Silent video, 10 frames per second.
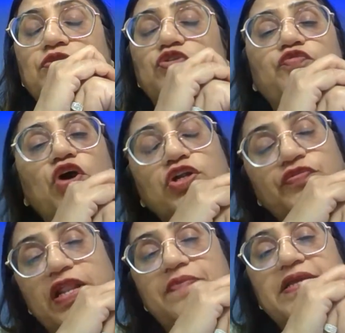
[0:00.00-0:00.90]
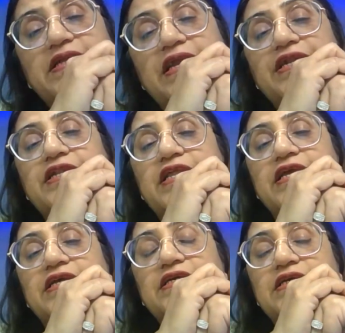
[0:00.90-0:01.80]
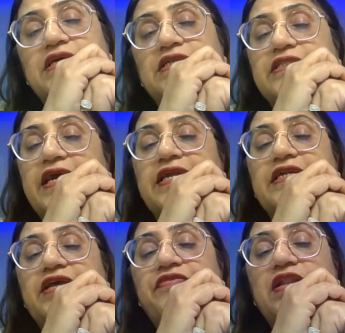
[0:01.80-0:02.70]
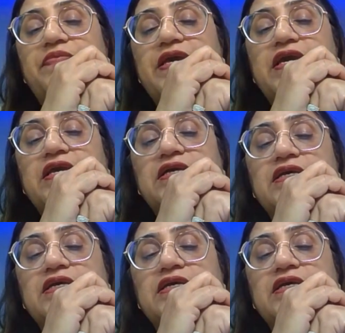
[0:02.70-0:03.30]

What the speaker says: So what will be the entry? The entry will be,